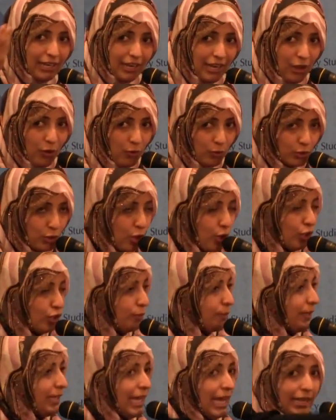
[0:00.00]
in this
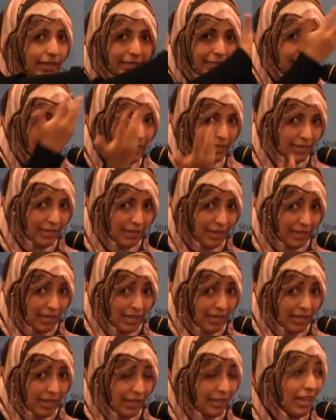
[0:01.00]
world
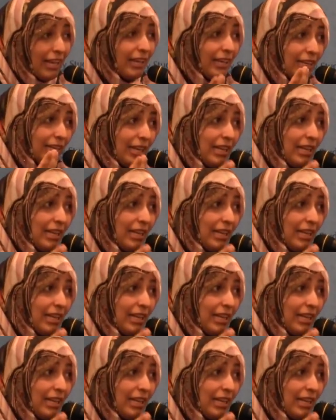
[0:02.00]
without men.